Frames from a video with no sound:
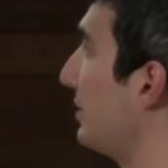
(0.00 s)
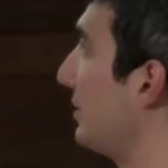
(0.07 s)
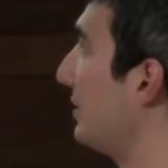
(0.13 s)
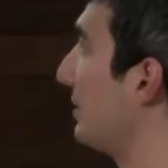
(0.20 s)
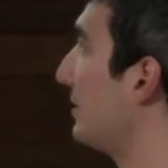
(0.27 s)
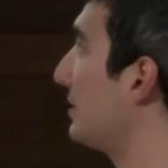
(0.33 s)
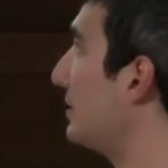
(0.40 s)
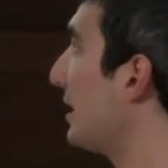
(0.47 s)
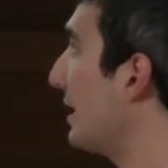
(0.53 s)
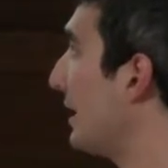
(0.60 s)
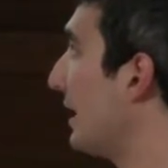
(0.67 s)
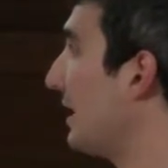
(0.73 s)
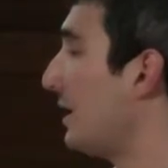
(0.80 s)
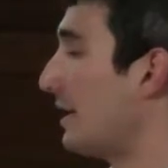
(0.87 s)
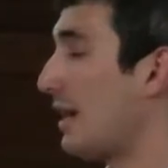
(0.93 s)
doing is
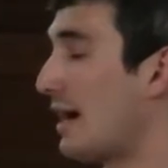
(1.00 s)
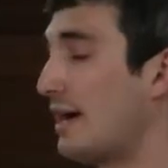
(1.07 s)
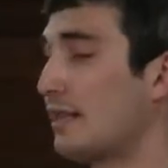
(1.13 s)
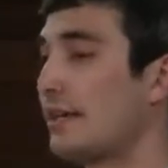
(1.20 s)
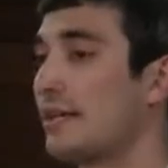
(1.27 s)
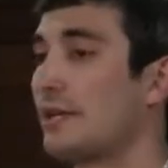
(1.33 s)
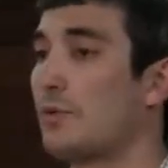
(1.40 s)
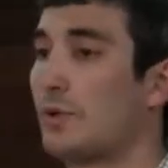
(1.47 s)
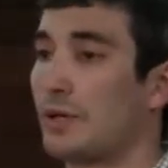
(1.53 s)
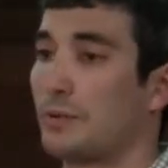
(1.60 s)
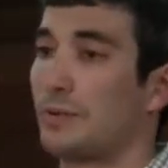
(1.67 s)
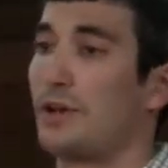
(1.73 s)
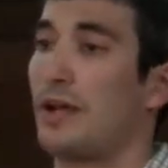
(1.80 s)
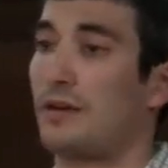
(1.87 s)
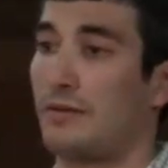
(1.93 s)
highlighting where
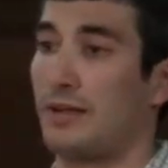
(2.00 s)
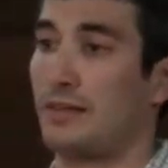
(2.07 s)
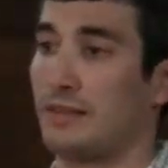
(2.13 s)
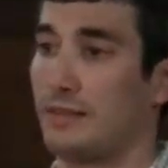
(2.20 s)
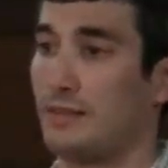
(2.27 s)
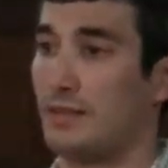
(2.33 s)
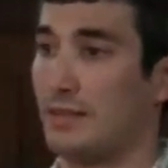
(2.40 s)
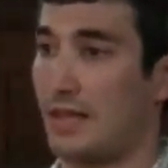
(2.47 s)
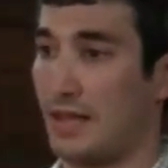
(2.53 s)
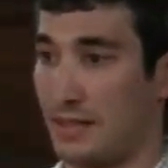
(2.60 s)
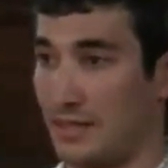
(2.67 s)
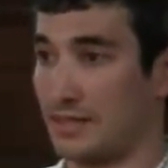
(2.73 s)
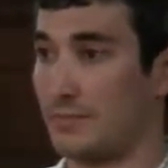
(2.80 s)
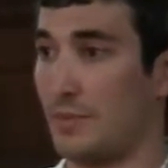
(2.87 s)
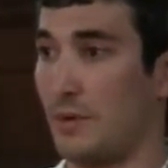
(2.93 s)
we're at right at
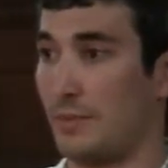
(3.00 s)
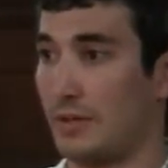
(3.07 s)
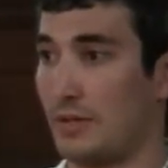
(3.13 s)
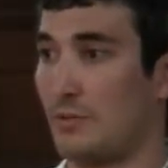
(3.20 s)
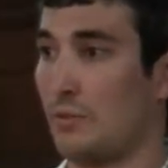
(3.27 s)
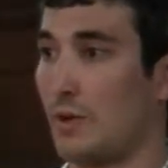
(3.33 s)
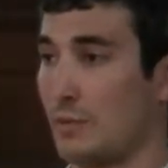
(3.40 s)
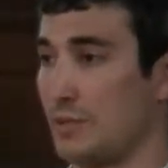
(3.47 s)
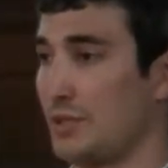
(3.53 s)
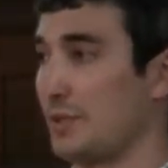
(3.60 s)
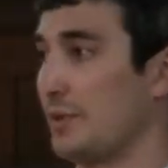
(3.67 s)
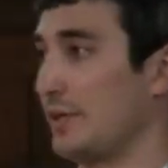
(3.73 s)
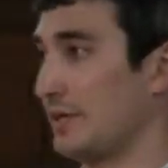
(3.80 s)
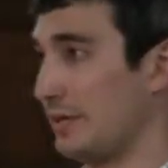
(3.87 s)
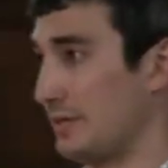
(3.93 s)
this moment and what we're
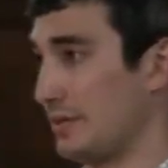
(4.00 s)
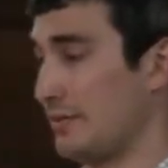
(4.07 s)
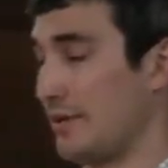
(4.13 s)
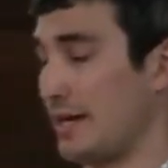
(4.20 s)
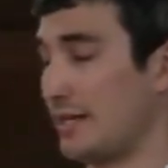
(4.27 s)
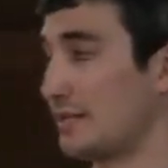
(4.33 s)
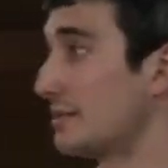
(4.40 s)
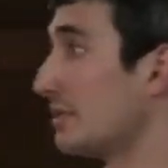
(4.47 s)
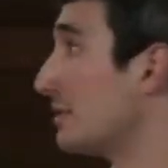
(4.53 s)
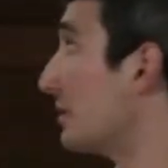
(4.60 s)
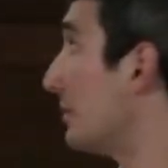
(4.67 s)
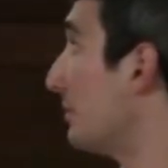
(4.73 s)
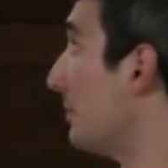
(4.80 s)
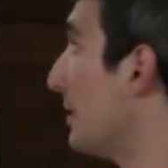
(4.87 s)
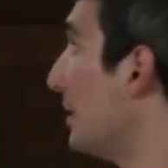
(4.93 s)
doing in the LEED rating
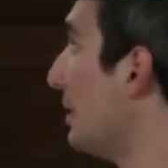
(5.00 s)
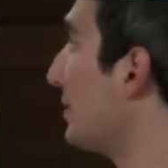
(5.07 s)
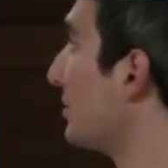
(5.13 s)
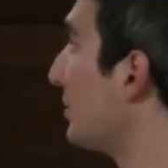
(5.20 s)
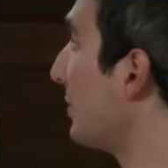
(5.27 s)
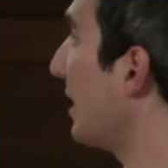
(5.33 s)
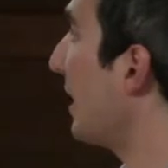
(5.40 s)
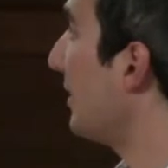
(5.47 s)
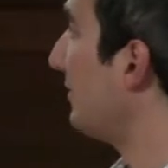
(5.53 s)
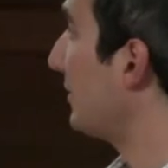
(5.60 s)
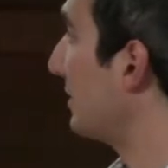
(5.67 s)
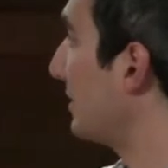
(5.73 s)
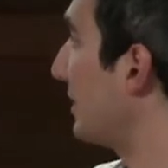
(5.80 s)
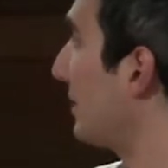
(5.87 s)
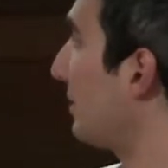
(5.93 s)
system. So we have
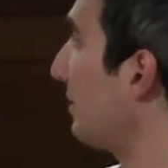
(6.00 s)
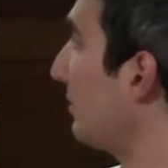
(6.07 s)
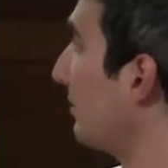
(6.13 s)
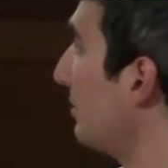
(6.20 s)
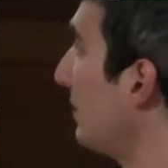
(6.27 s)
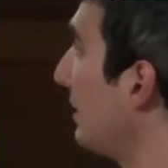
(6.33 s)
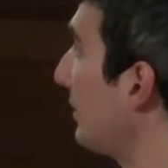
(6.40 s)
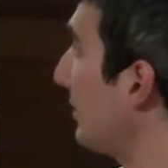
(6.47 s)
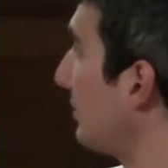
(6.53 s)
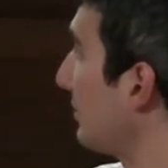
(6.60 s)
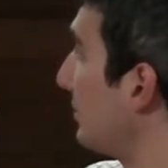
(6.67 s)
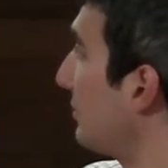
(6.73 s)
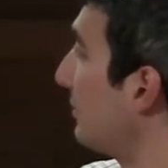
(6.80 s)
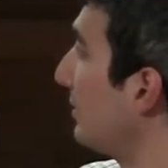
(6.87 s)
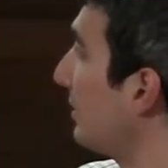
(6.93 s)
this arrow leading over
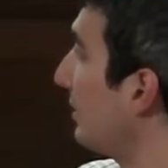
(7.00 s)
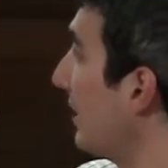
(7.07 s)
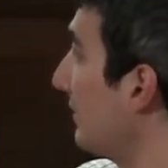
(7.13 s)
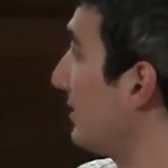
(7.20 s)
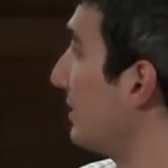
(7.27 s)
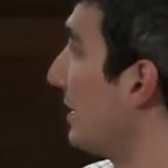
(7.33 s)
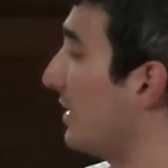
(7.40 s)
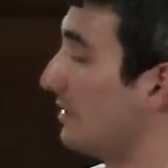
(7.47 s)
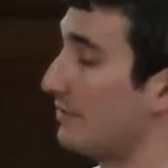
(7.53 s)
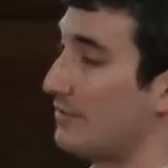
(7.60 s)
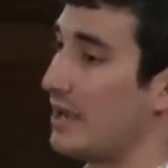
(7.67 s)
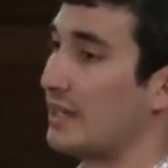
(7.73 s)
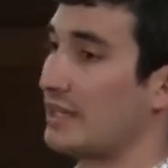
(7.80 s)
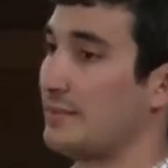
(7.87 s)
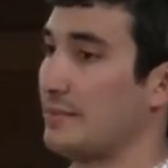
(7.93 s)
to the left side of
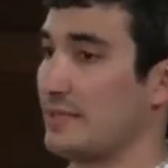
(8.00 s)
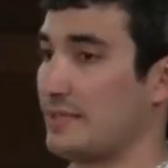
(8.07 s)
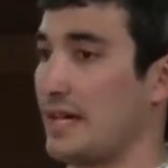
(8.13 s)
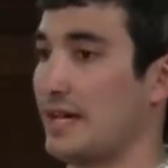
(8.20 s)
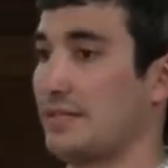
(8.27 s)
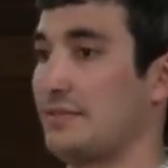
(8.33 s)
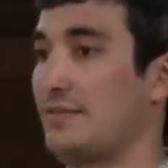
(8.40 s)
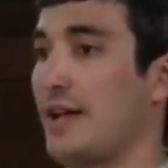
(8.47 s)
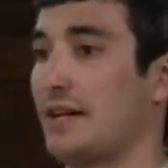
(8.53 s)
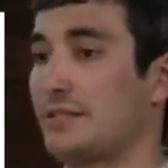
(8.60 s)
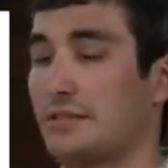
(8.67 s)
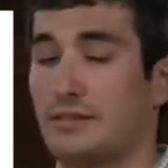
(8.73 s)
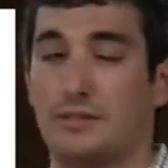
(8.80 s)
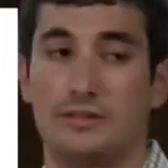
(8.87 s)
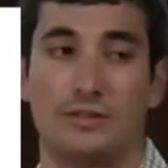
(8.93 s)
occupant
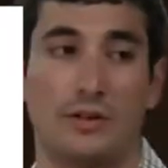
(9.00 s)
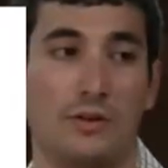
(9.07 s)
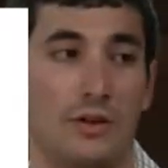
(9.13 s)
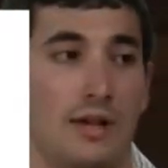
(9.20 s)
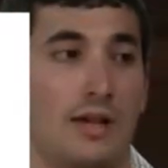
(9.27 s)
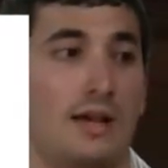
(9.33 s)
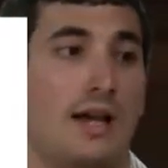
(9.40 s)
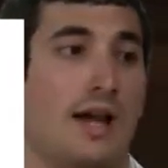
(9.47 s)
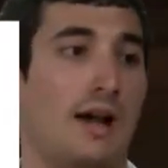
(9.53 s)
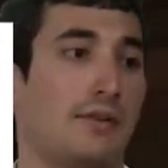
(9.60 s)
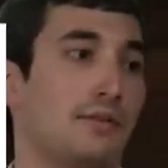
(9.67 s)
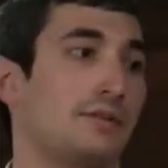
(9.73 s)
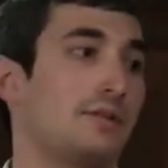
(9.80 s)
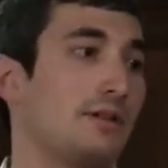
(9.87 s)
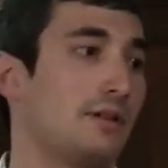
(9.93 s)
satisfaction. So
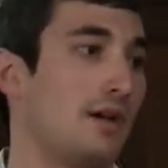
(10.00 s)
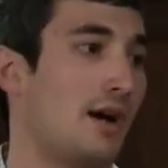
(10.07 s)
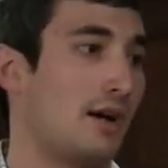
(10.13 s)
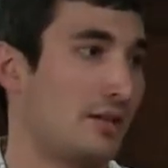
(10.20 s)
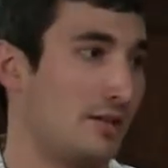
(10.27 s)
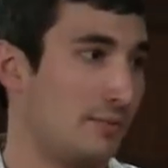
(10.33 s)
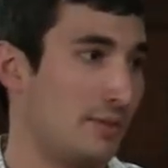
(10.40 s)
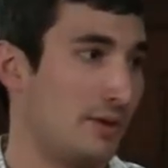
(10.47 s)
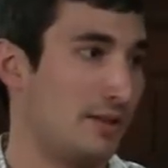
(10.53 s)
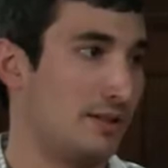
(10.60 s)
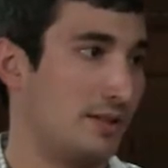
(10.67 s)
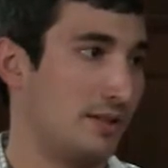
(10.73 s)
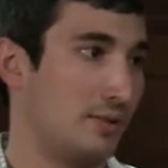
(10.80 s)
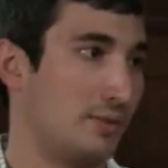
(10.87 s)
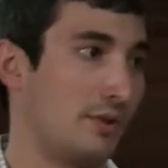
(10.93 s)
how is an occupant
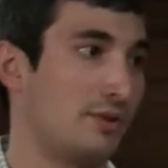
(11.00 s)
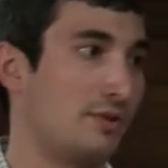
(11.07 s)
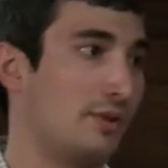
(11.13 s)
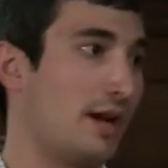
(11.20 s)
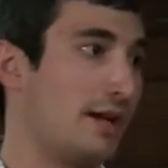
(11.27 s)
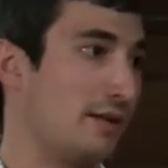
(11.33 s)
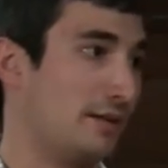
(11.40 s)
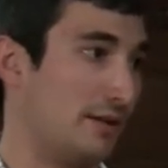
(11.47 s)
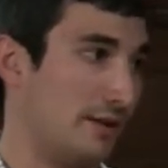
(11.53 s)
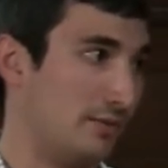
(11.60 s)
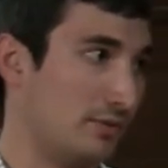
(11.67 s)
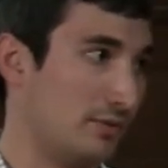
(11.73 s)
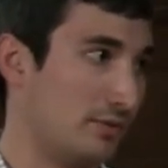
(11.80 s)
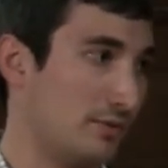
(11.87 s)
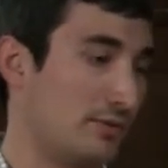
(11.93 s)
dealing with their lighting
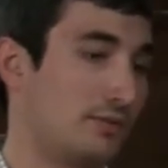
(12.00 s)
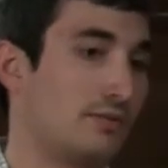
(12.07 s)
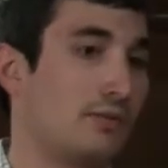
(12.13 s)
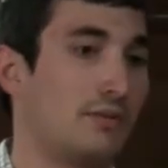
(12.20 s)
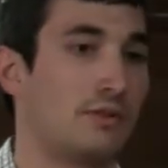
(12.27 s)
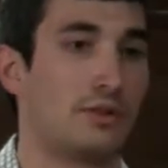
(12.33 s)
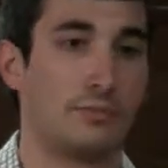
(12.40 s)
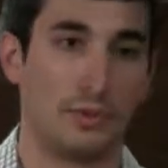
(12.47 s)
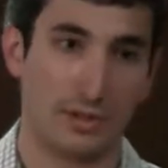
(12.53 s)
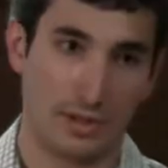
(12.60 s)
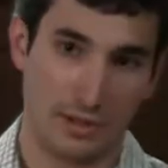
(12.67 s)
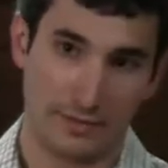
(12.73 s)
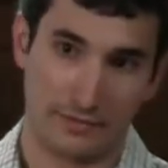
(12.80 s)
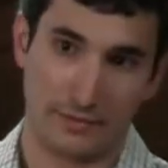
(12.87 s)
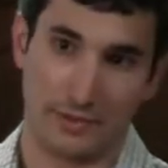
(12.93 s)
levels, thermal
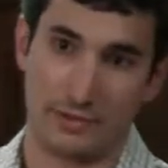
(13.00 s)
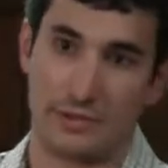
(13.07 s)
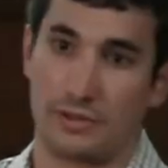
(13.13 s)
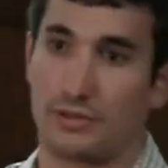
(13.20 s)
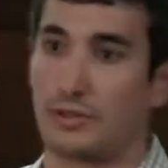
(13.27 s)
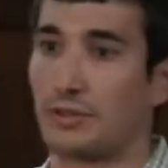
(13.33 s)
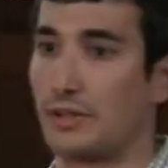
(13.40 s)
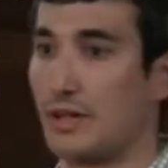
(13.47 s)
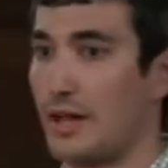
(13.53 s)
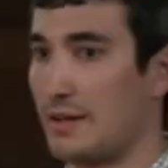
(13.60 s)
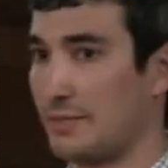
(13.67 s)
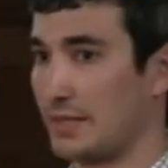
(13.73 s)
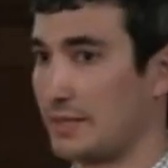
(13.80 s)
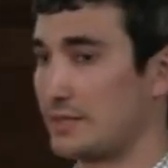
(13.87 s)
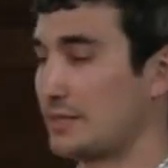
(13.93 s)
comfort,
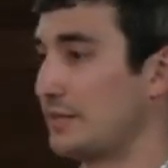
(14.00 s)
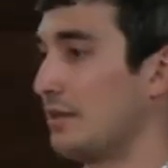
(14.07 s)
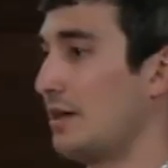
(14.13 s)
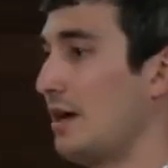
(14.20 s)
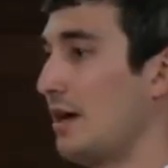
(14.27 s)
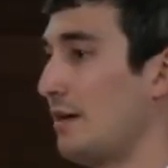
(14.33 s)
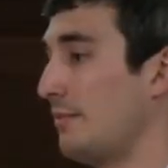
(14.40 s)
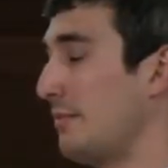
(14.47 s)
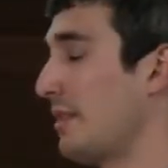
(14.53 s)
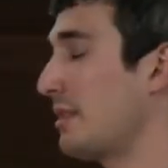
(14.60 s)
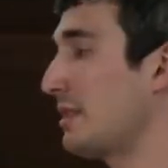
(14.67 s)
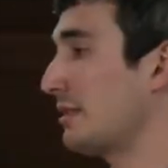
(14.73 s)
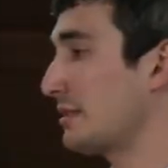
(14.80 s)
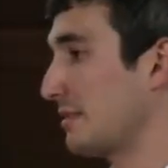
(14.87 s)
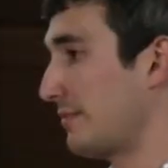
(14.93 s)
ergonomics, um,
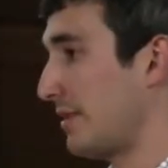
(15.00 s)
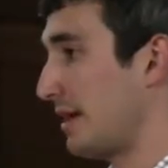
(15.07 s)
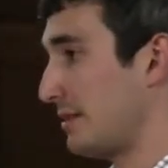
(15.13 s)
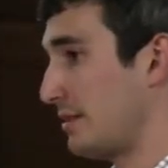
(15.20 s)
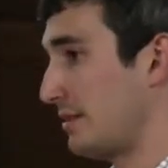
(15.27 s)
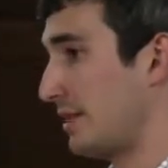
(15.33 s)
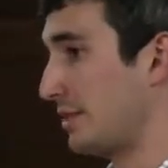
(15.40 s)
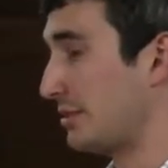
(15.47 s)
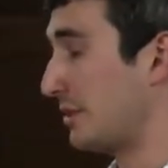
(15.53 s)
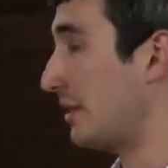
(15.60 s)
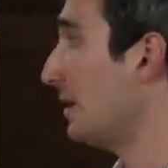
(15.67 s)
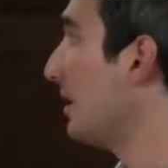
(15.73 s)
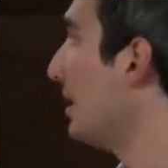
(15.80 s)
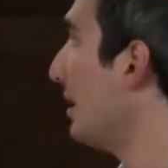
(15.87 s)
things of that nature.